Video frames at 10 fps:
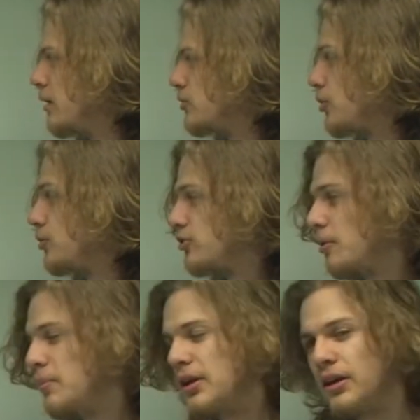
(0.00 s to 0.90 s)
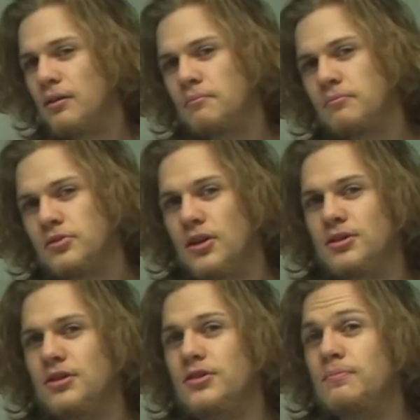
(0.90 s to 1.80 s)
So some media, such
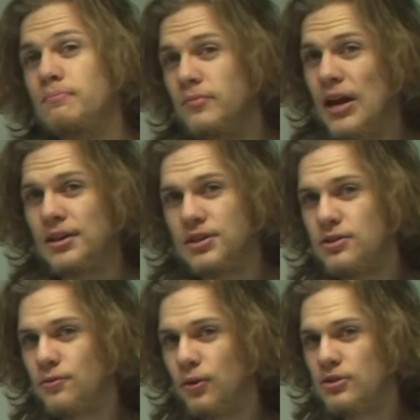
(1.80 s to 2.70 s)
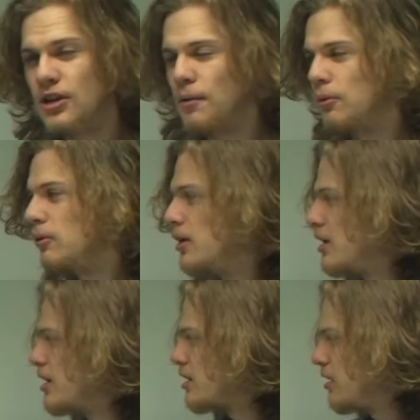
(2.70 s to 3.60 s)
as gases, for example,
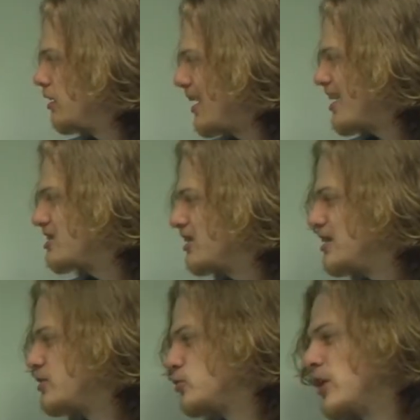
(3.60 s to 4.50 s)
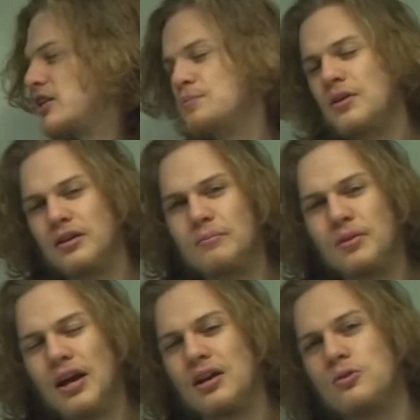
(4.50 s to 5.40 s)
can't actually transmit
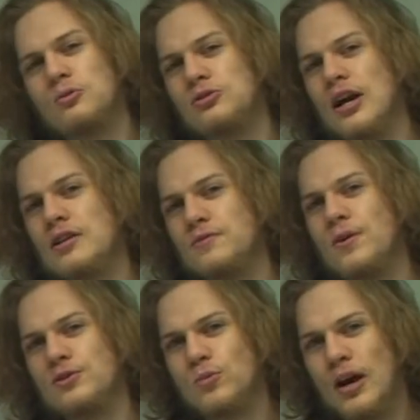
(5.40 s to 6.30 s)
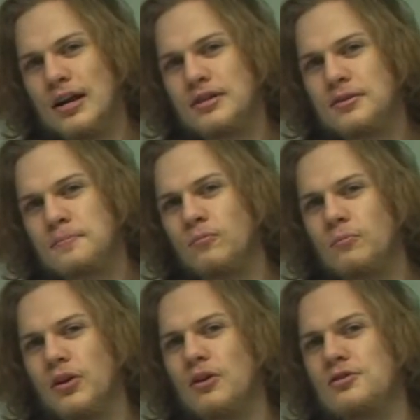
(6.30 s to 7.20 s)
mechanical transverse waves
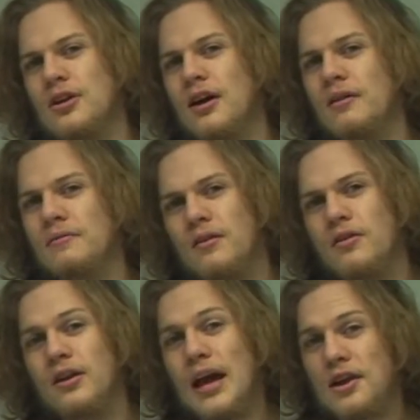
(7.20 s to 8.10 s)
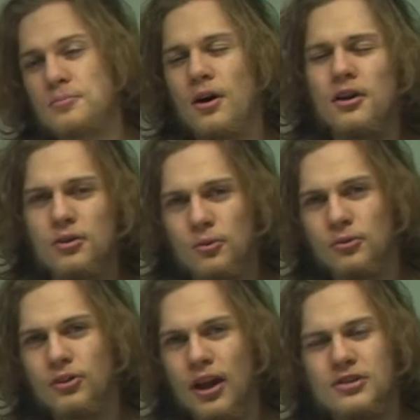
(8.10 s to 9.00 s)
because the gas
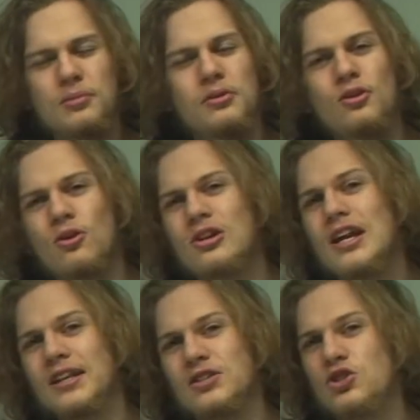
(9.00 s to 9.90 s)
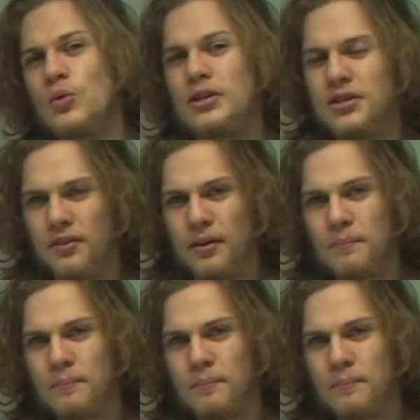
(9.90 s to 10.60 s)
particles are simply not connected to each other.